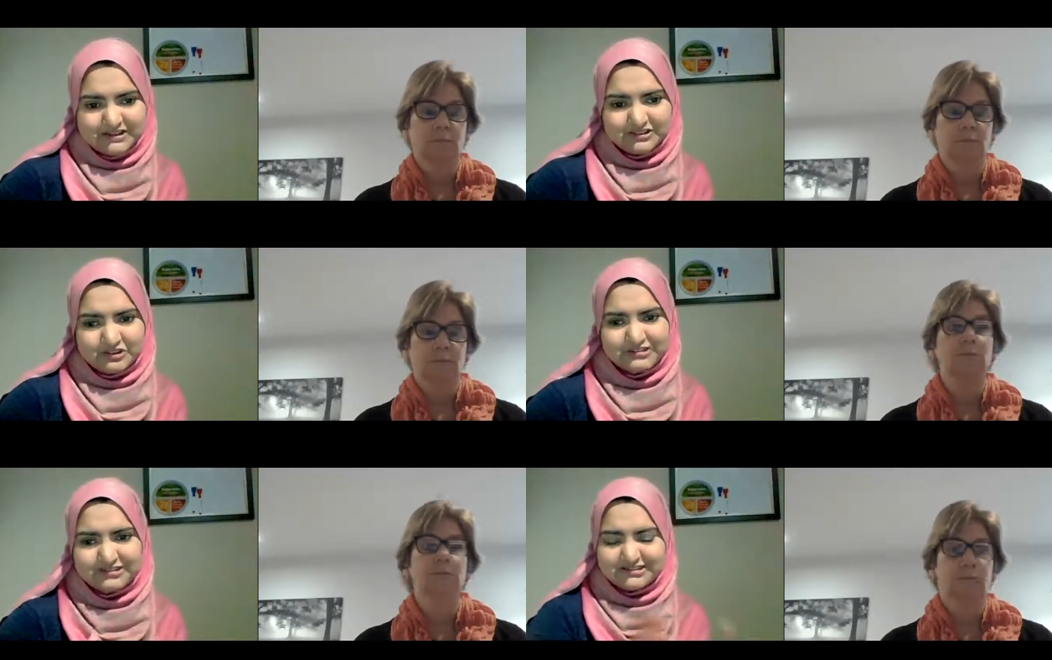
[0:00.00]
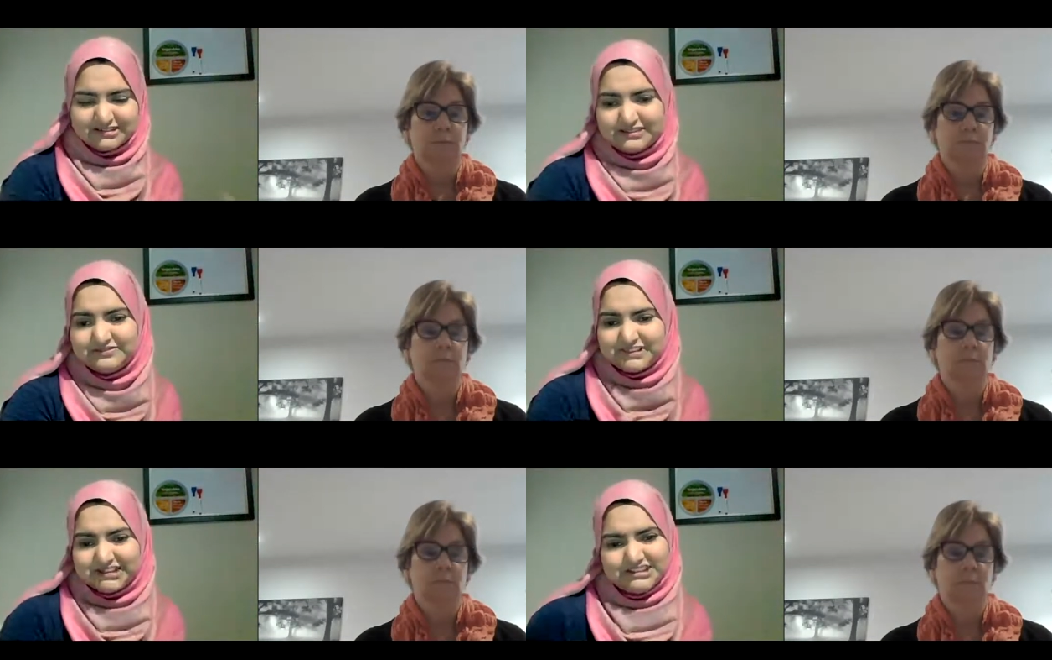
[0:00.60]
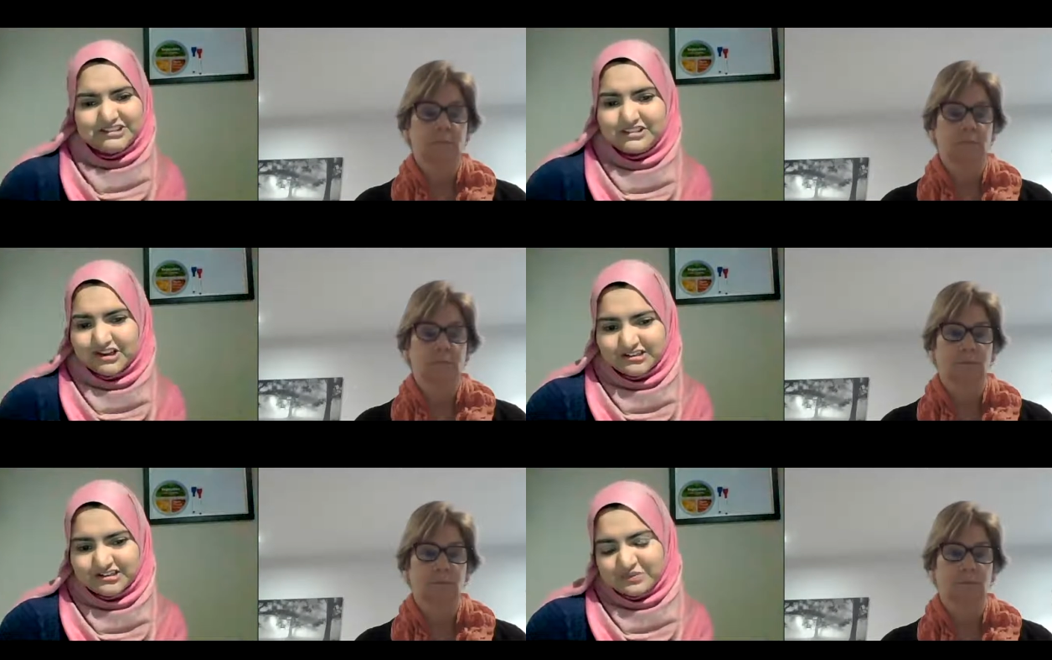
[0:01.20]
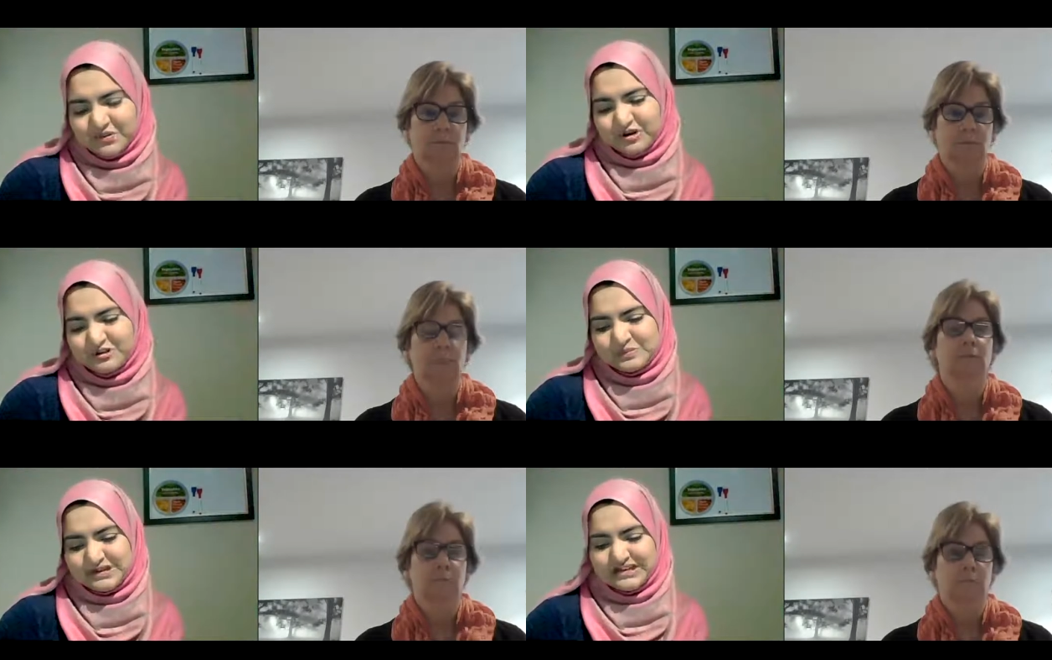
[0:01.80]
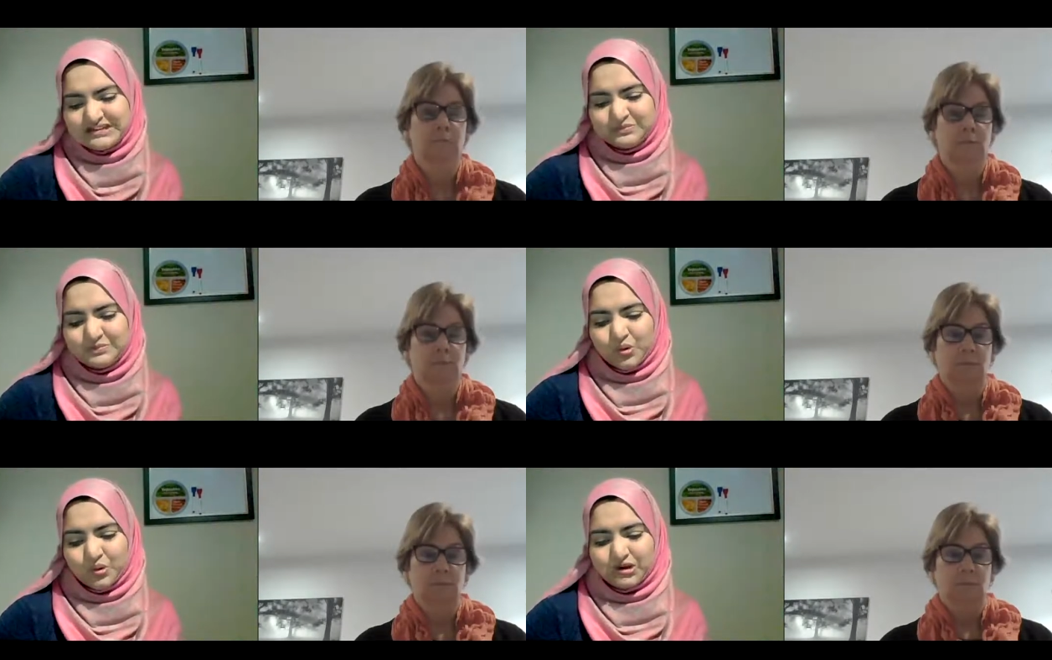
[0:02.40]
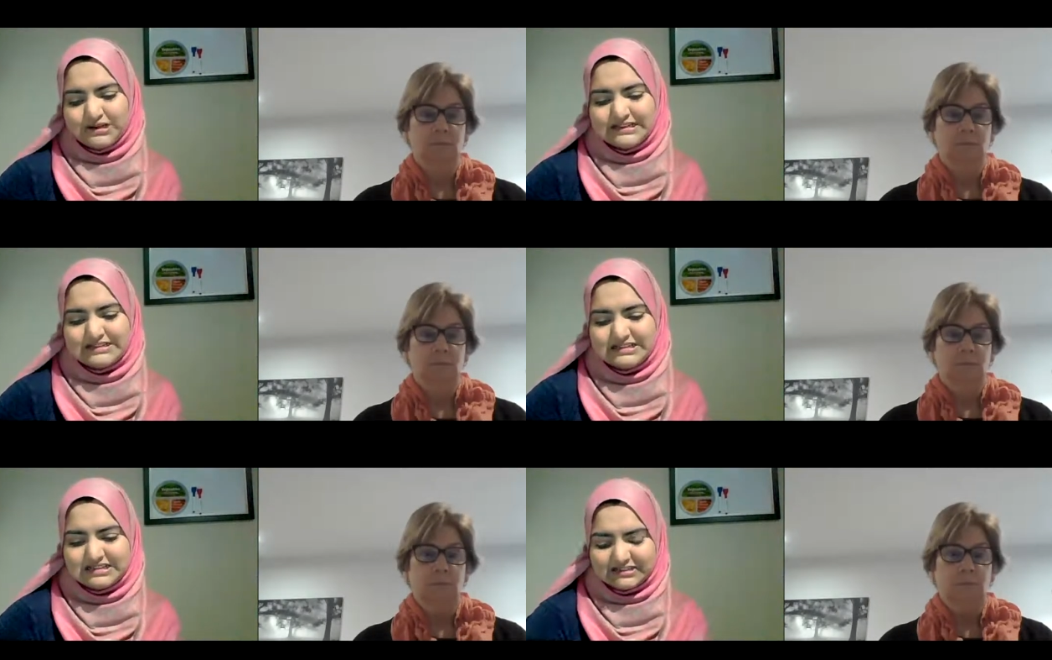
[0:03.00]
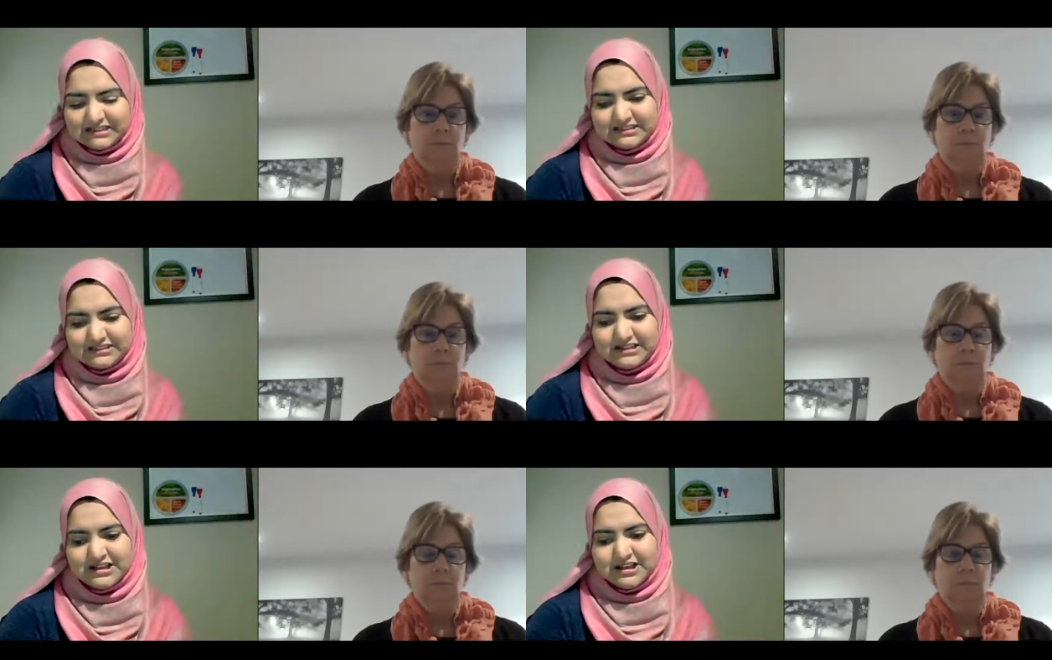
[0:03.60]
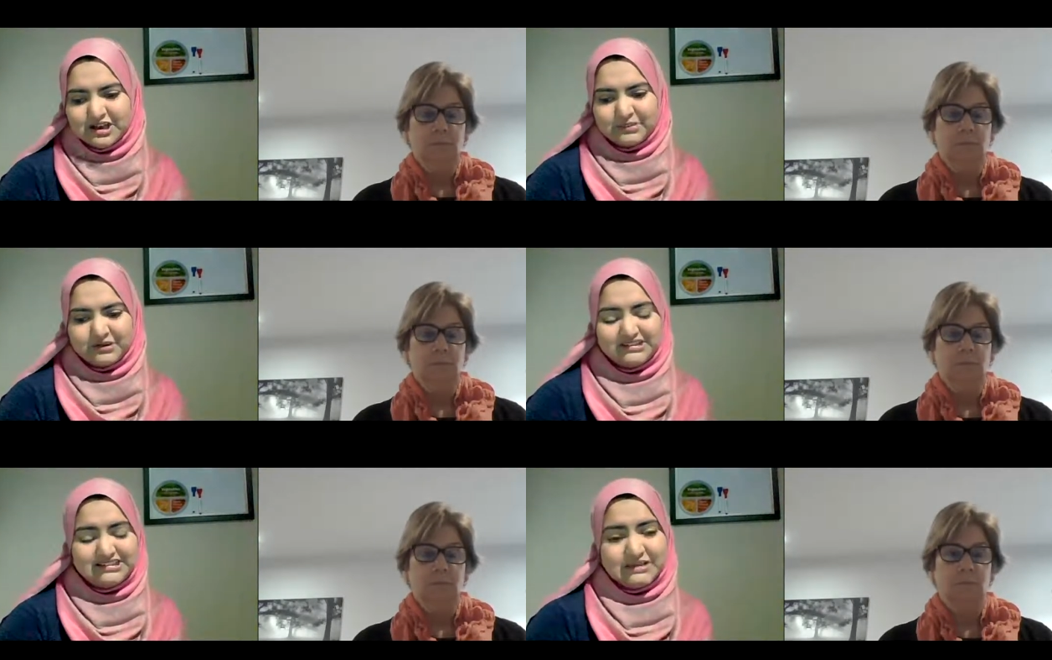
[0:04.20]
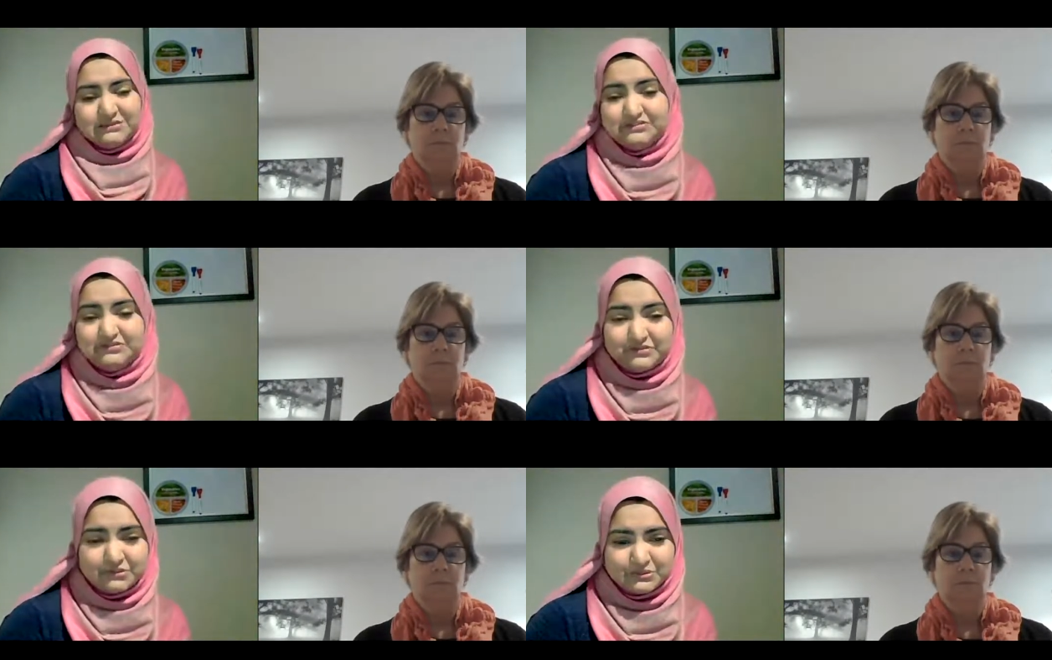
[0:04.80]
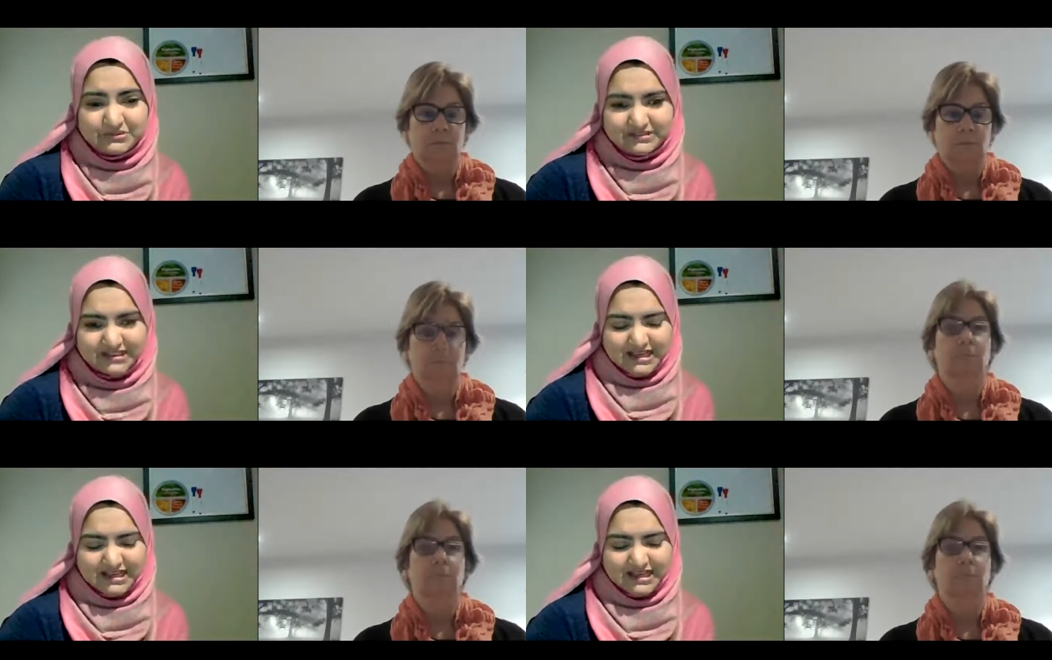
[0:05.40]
Speaker 1: So stuff that I just talked to you about, but it's more in detail about the types of foods,